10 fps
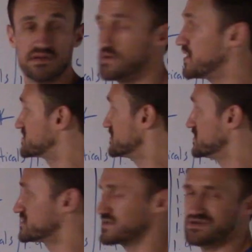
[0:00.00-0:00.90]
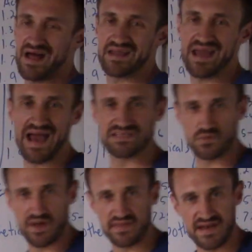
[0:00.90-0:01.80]
He wants to lose. So a lot of guys, they
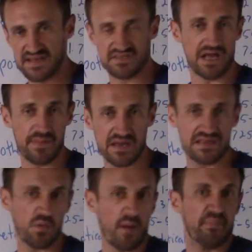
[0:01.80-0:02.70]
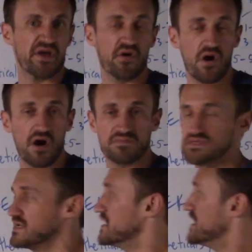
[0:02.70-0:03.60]
want the nice stomach, they want bigger arms.
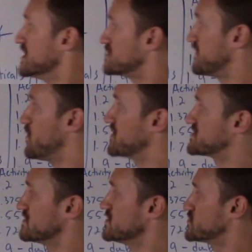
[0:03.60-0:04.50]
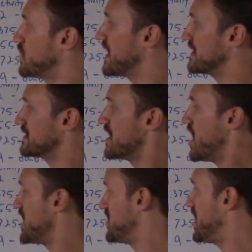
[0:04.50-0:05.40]
So if he wants to lose weight
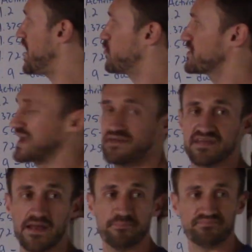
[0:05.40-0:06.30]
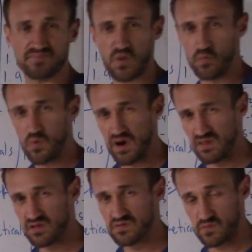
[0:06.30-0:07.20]
on a non-workout day, we
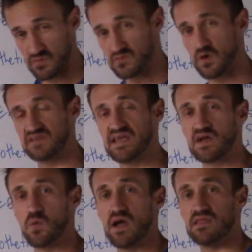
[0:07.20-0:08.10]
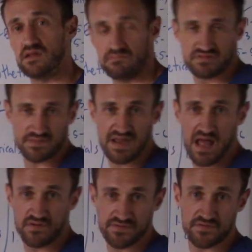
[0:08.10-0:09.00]
would want to take away some
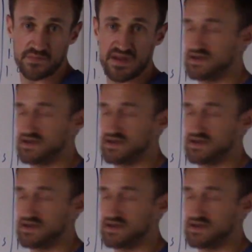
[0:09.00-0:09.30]
calories for it to be in a